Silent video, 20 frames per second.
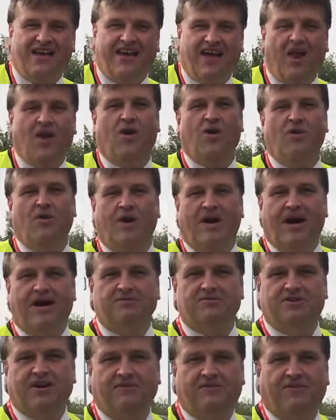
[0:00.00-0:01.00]
Hello,
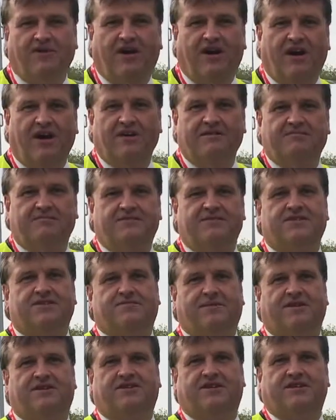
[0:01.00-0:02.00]
I'm Jeff Wright,
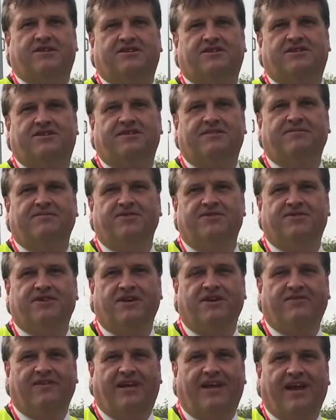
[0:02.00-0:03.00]
Specialist
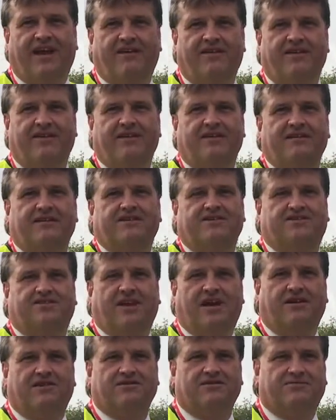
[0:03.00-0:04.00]
Machinery Carrier
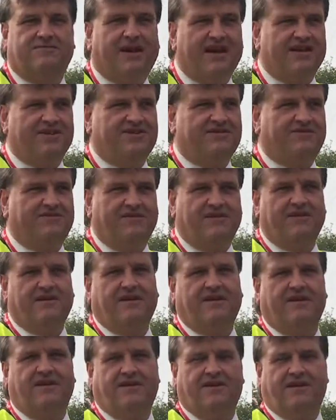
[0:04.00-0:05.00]
Sales Manager for the
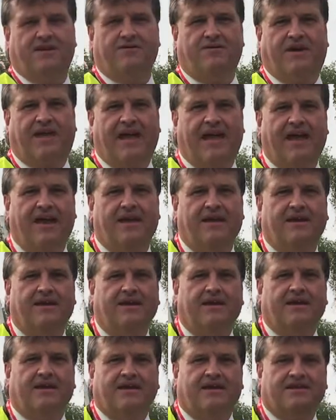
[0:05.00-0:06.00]
UK.
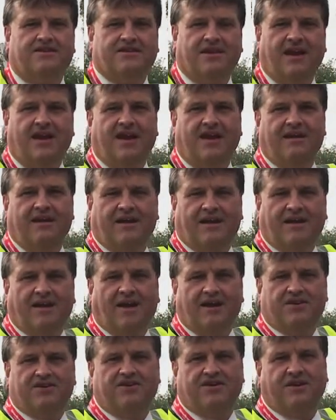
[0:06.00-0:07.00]
Today I'd
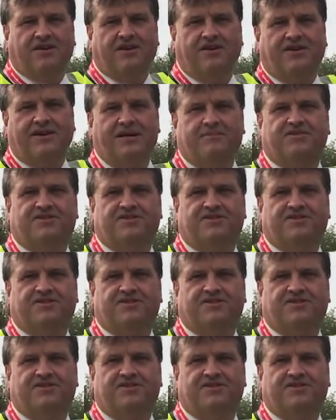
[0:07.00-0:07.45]
like to show you the